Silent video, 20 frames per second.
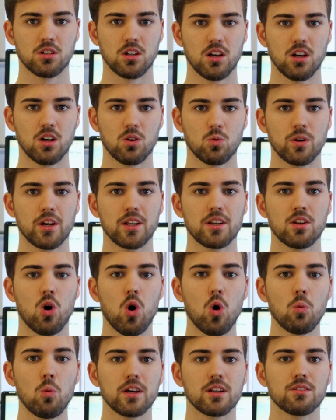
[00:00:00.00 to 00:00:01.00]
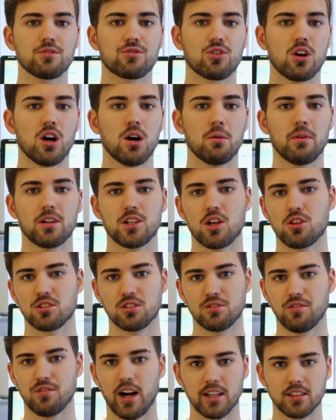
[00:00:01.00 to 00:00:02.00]
when open from another
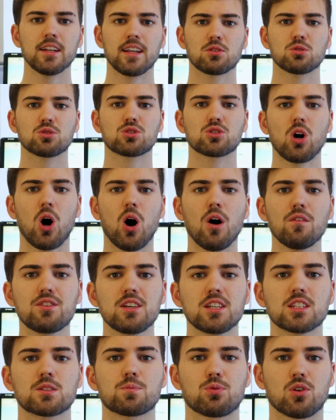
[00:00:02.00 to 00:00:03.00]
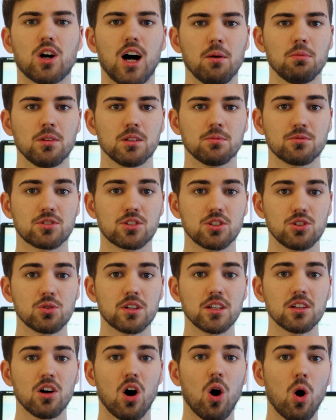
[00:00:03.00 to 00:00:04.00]
device. Now, to solve these problems, you
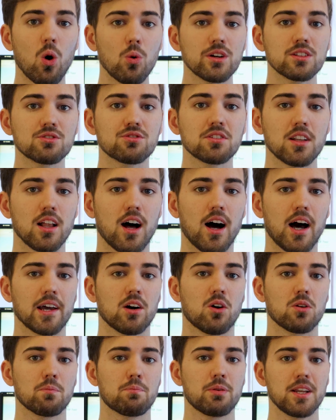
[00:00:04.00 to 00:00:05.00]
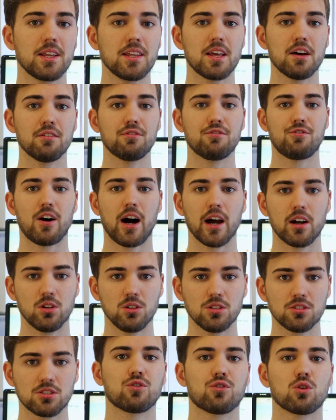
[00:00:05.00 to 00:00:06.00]
can always rely on PDF
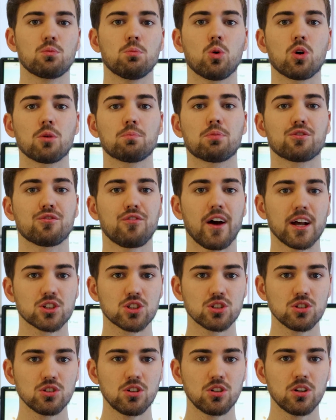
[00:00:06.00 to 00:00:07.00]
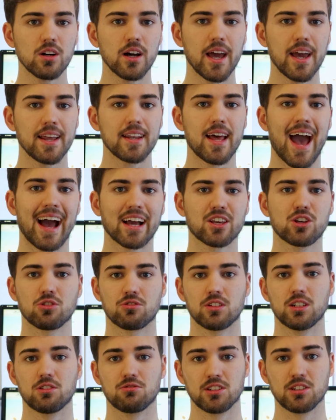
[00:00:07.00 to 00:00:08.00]
files for more professional and
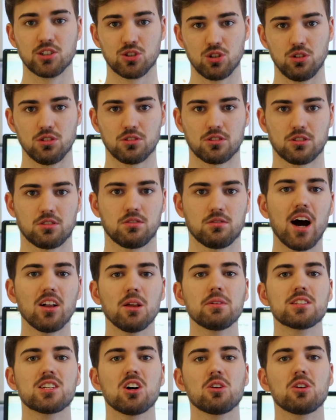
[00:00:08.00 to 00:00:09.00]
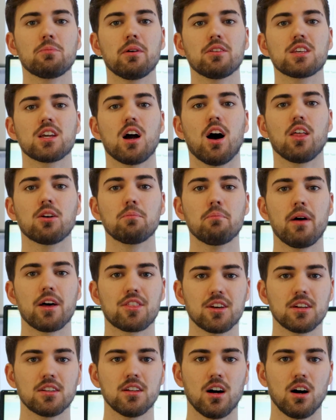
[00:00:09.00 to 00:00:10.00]
accurate results. Now, let me tell you about the other
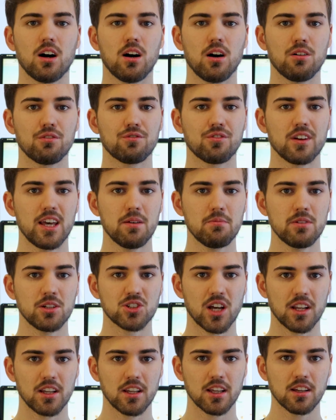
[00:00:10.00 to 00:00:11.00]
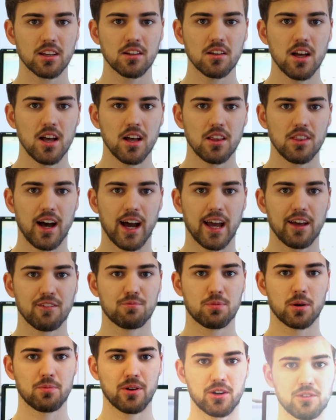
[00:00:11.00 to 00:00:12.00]
method of image editing that I've prepared